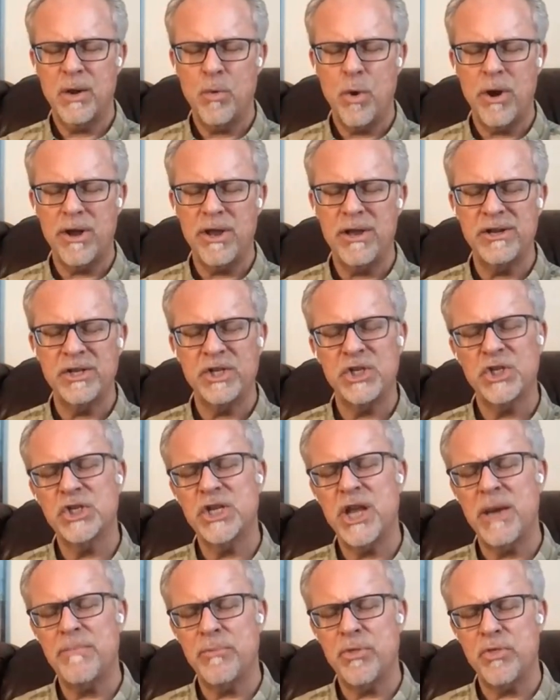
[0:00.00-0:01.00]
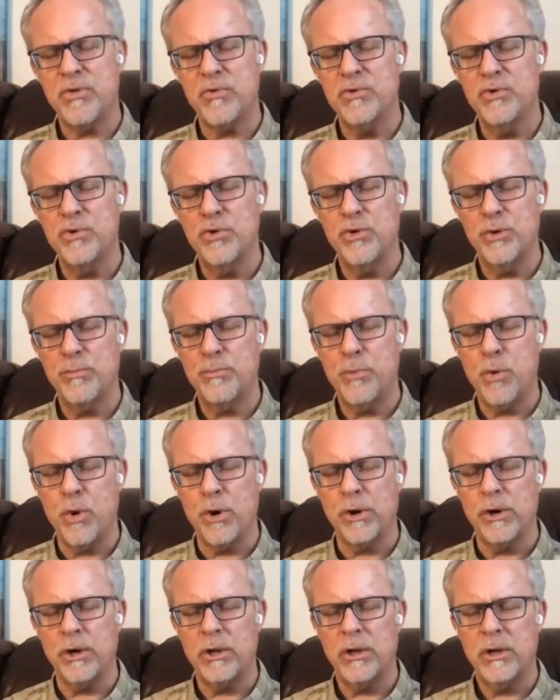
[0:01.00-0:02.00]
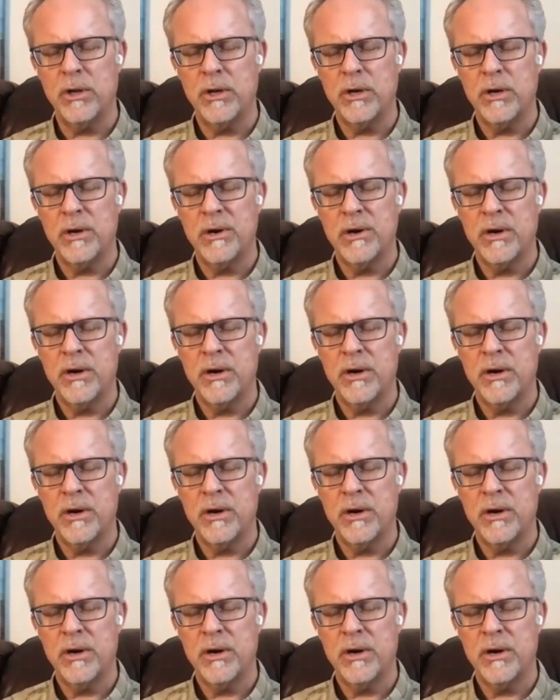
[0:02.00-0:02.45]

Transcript: And I want you to step through the portal